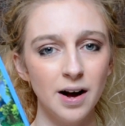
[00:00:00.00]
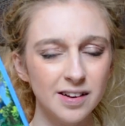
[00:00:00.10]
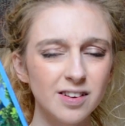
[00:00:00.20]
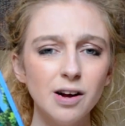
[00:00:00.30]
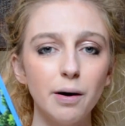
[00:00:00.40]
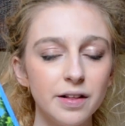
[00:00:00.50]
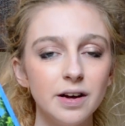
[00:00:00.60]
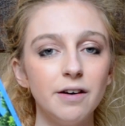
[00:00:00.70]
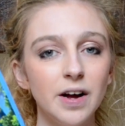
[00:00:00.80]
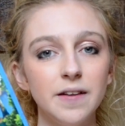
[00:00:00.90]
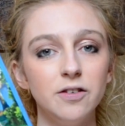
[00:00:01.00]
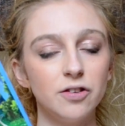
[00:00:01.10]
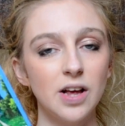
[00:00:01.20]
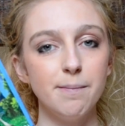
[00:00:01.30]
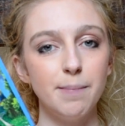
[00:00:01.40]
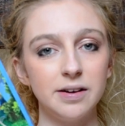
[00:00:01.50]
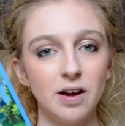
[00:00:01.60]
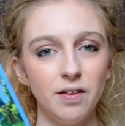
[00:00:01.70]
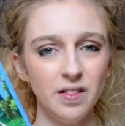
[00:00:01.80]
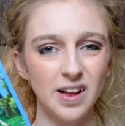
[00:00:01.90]
I don't know, I think I felt they're just getting better.
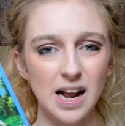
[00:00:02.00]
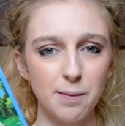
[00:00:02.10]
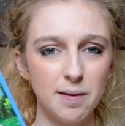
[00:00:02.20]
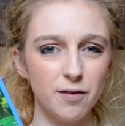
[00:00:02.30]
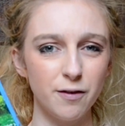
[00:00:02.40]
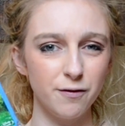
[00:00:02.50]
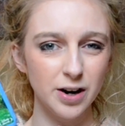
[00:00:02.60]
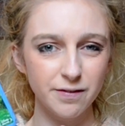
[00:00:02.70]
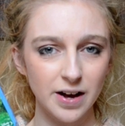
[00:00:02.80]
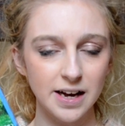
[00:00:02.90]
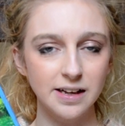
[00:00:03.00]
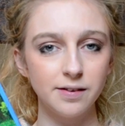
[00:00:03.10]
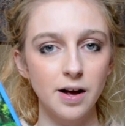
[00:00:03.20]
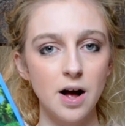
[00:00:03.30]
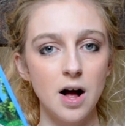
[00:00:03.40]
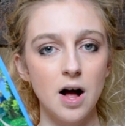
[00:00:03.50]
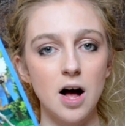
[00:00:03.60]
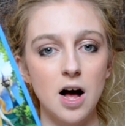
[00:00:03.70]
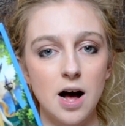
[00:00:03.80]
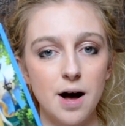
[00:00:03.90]
I think they kind of went for a funny phase,
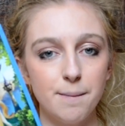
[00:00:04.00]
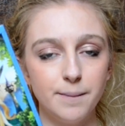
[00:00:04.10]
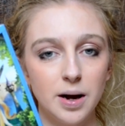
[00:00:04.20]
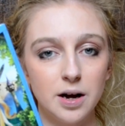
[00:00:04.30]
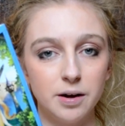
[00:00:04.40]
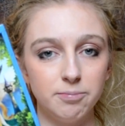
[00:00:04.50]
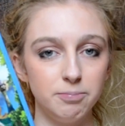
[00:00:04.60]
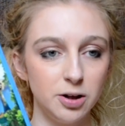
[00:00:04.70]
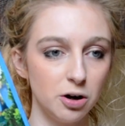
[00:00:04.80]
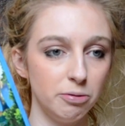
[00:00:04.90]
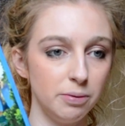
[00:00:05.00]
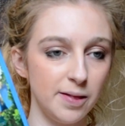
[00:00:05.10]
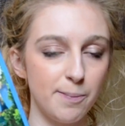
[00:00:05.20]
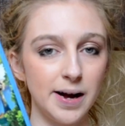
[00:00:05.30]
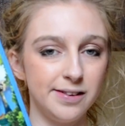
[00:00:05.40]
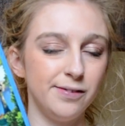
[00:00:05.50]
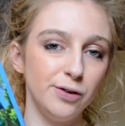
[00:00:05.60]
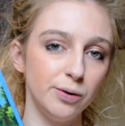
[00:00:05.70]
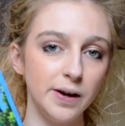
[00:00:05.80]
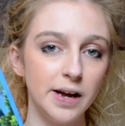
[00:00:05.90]
um, you know, in the past
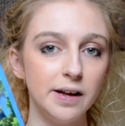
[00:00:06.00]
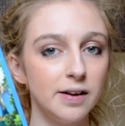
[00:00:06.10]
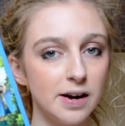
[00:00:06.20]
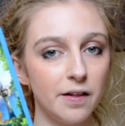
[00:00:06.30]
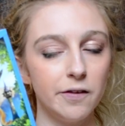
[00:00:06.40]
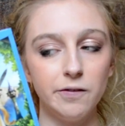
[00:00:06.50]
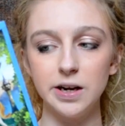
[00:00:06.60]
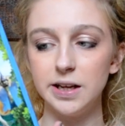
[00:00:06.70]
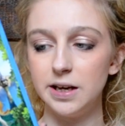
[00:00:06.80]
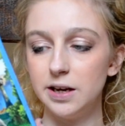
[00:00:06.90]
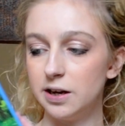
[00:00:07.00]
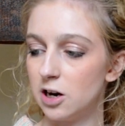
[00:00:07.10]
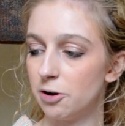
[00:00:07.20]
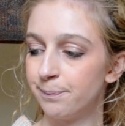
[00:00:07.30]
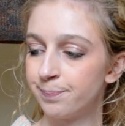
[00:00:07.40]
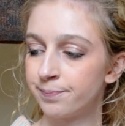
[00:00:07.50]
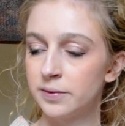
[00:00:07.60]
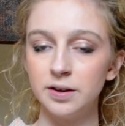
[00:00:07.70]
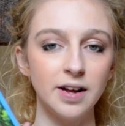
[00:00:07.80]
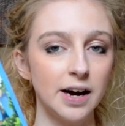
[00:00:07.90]
few years, and now they're really, you know,
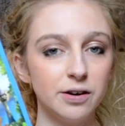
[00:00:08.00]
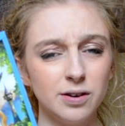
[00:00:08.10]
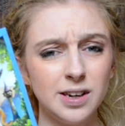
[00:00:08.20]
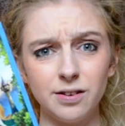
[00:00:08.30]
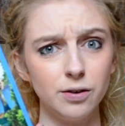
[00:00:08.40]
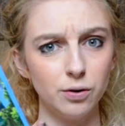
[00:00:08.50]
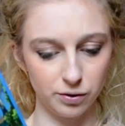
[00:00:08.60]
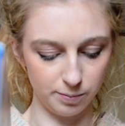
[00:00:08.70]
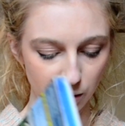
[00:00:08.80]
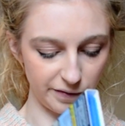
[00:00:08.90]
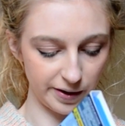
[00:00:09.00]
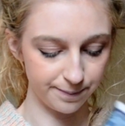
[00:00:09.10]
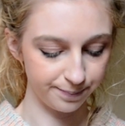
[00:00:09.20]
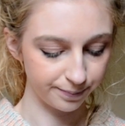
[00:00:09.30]
Tangled is an awesome movie.